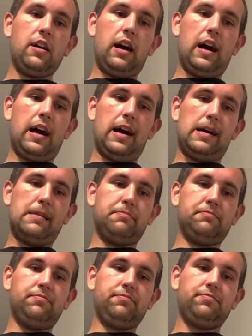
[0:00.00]

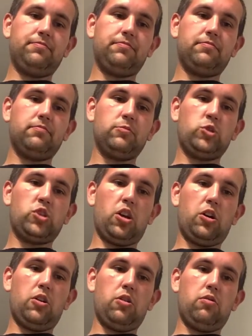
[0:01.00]
So
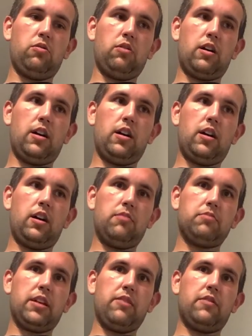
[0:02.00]

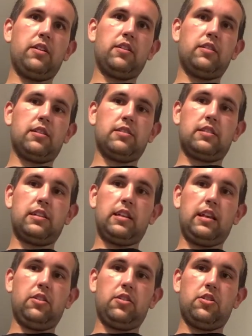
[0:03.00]
I'm giving the
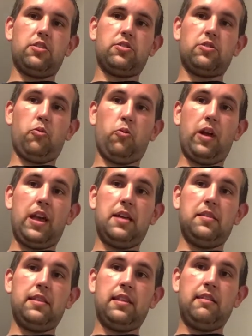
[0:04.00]
Steelers the
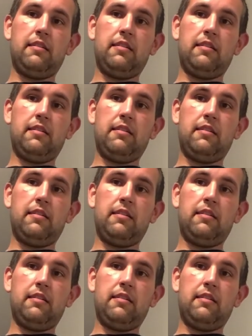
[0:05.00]
win